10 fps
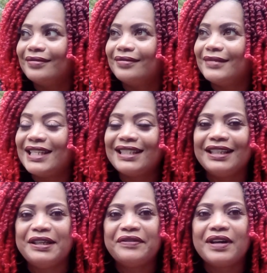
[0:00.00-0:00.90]
That's the
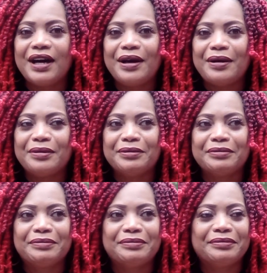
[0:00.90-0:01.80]
love call.
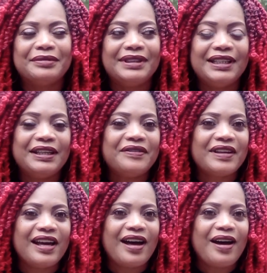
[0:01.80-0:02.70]
Love
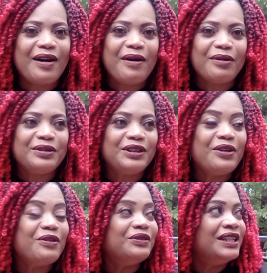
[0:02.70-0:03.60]
call
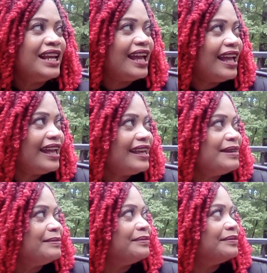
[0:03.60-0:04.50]
your name.